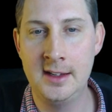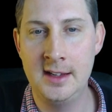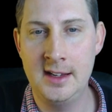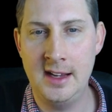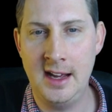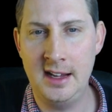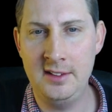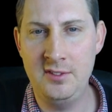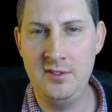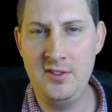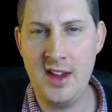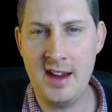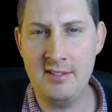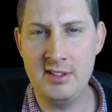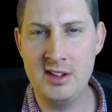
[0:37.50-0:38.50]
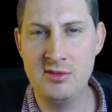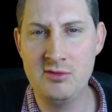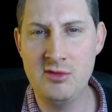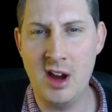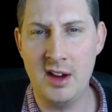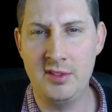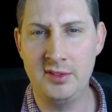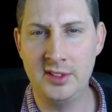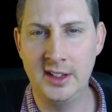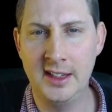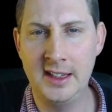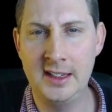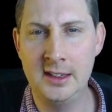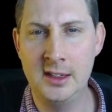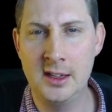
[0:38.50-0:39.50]
and very
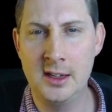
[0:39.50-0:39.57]
roughly,